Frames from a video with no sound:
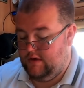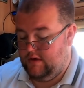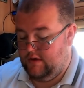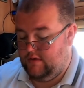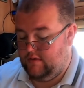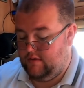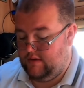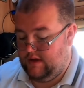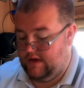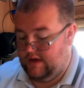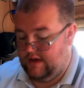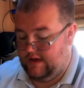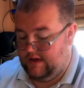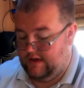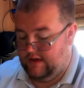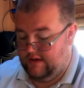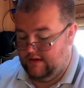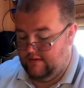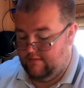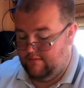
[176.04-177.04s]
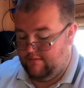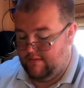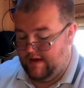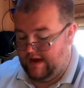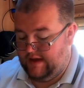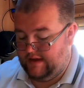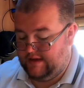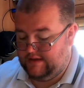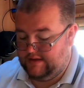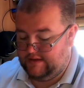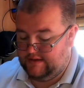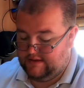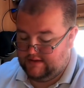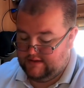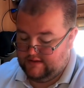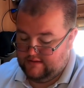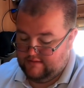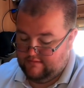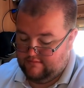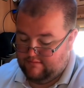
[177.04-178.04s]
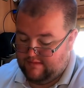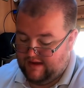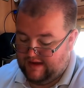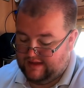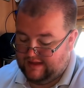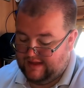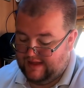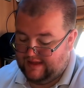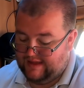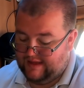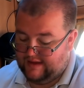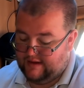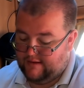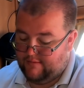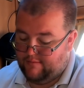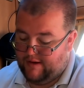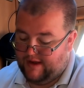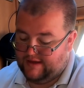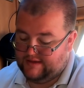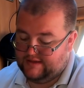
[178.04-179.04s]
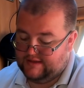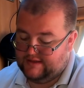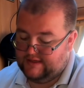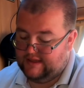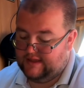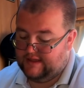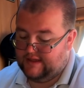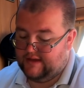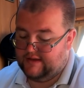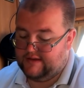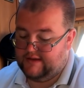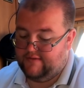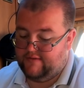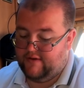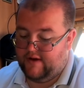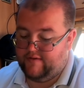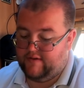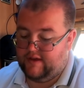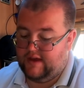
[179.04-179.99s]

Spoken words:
Okay, max magnetic capacity 35